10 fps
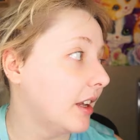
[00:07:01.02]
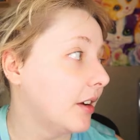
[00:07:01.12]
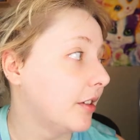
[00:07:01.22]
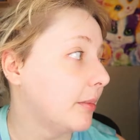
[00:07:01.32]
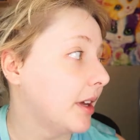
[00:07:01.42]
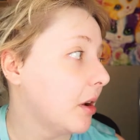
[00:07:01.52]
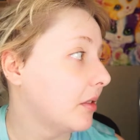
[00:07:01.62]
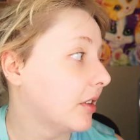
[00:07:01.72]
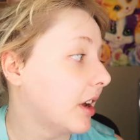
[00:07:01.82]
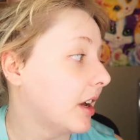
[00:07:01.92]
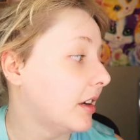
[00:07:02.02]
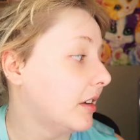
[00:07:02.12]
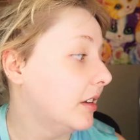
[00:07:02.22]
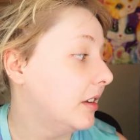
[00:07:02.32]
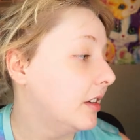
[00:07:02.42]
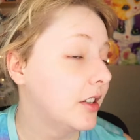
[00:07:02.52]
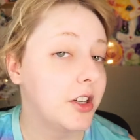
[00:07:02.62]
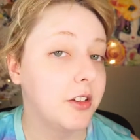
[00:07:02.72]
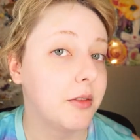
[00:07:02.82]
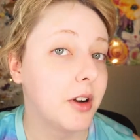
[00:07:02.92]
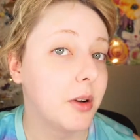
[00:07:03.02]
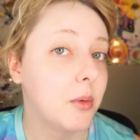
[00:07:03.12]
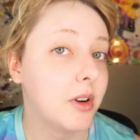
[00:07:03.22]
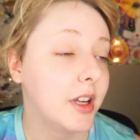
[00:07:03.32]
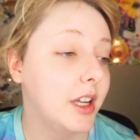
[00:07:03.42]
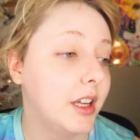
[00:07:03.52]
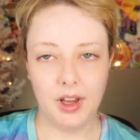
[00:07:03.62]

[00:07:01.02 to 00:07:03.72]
hears me outside. She's very whiny.